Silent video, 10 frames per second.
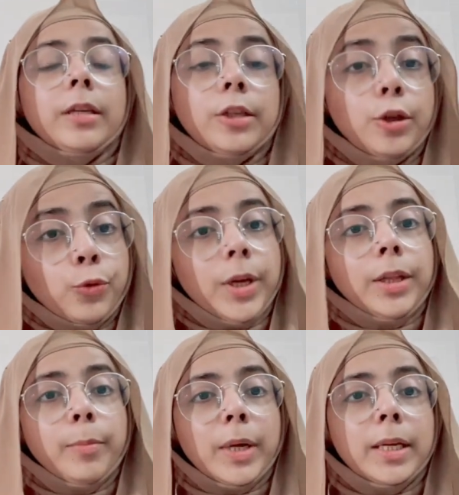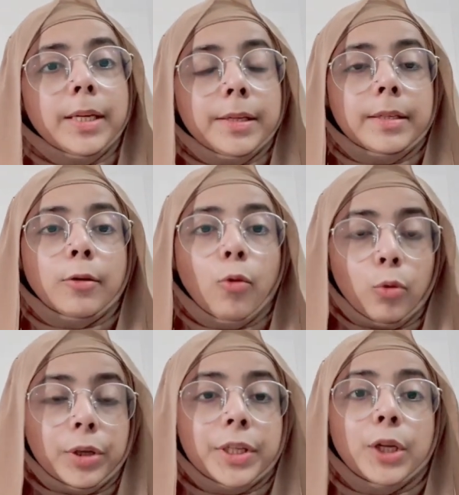during the BDS
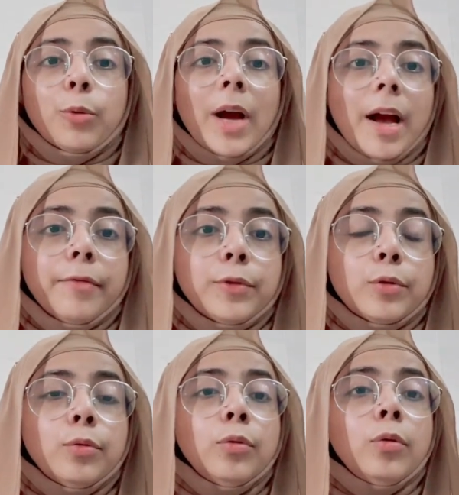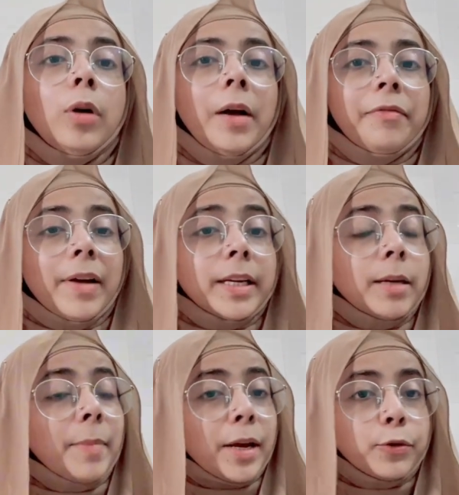course, you have to find
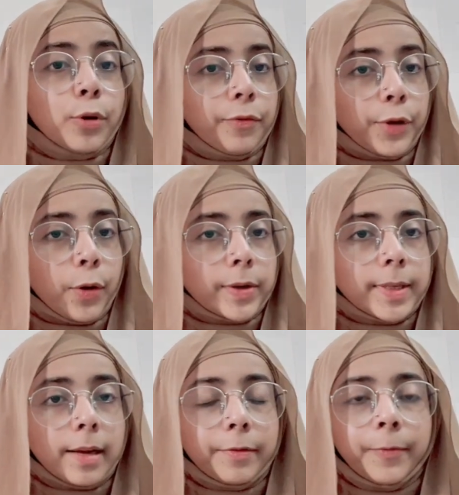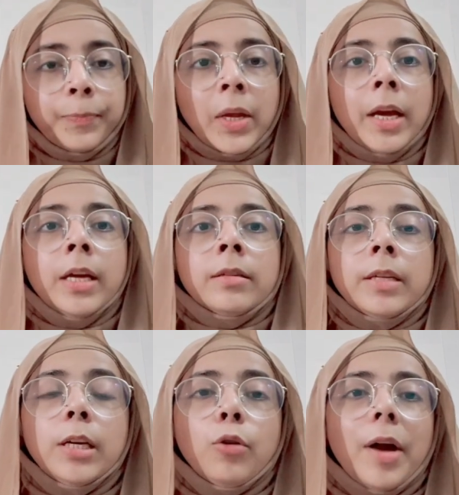a mentor for yourself.
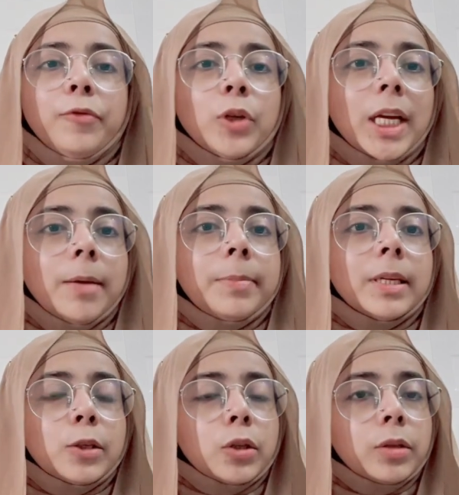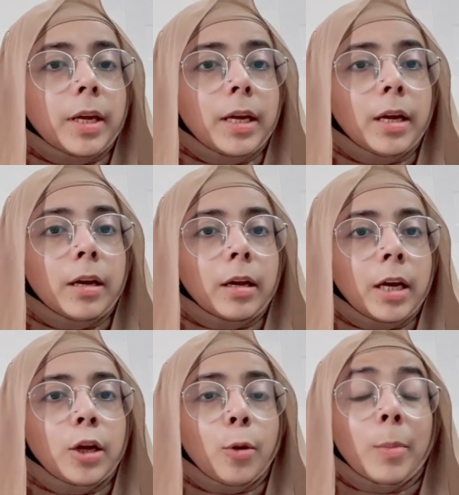See, you have to keep this thing
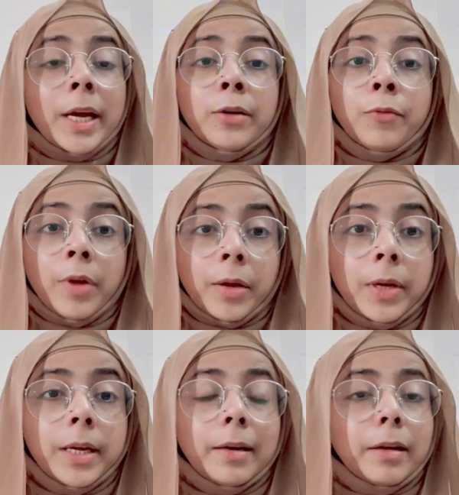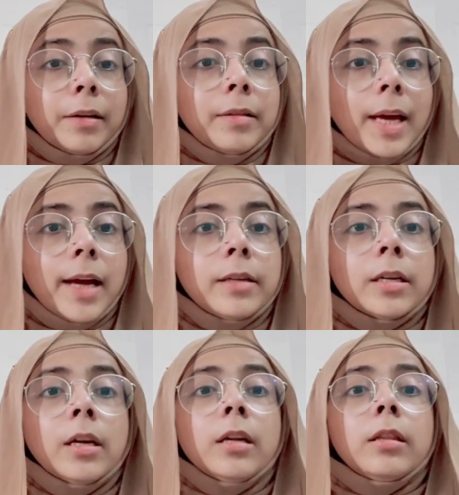in your mind very clear that
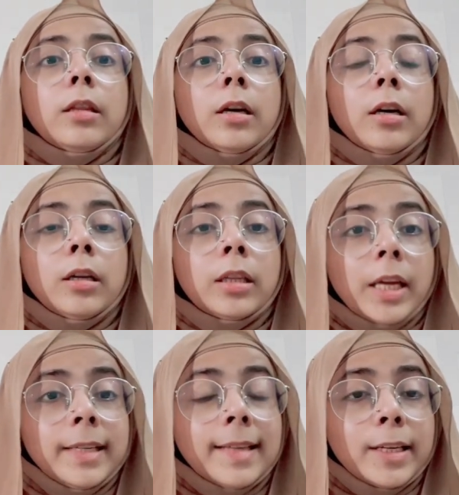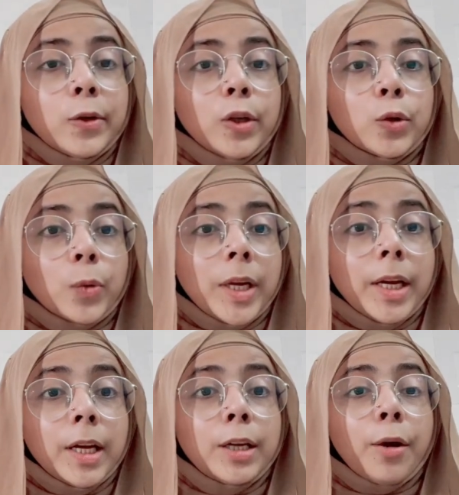the things that you're
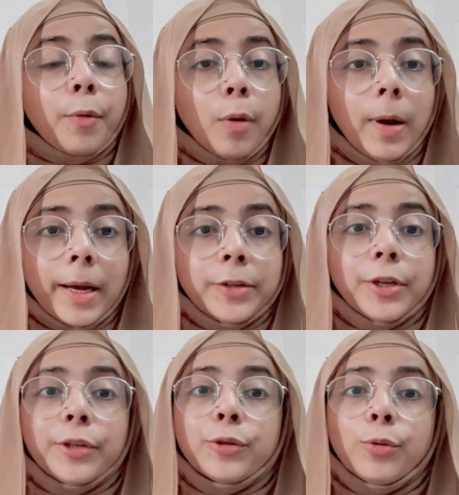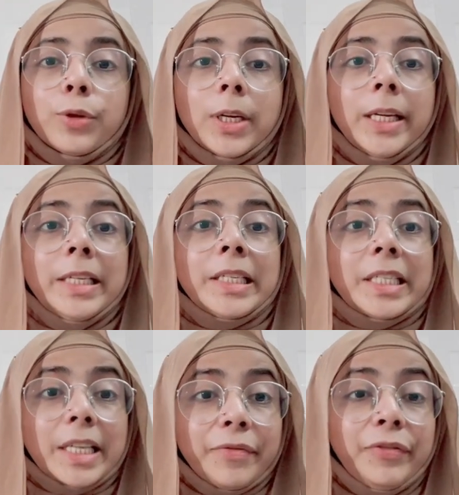doing in your college is totally
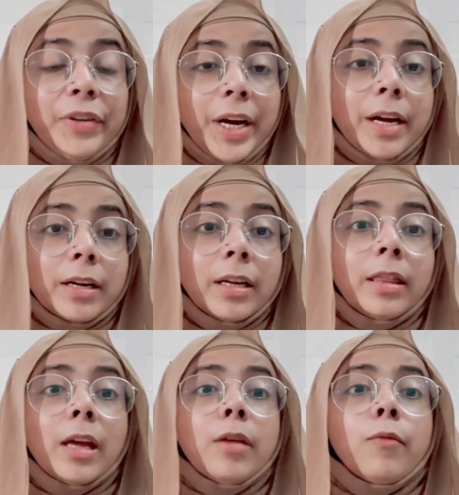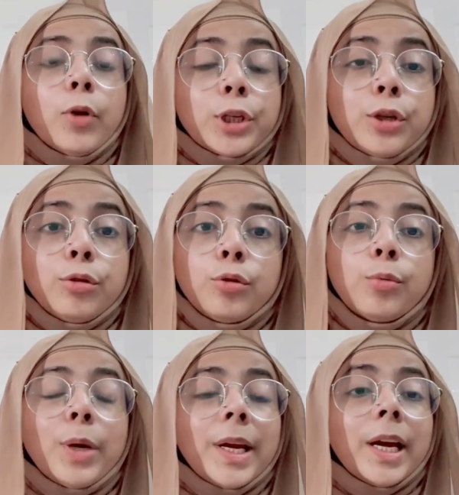different than what you
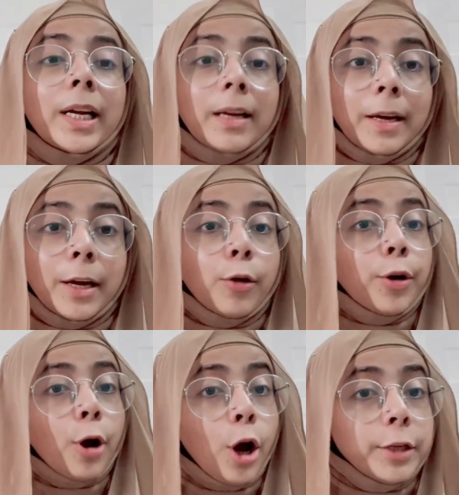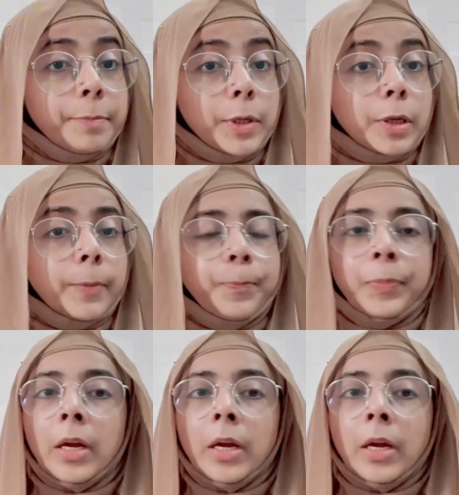do in a clinic or a hospital.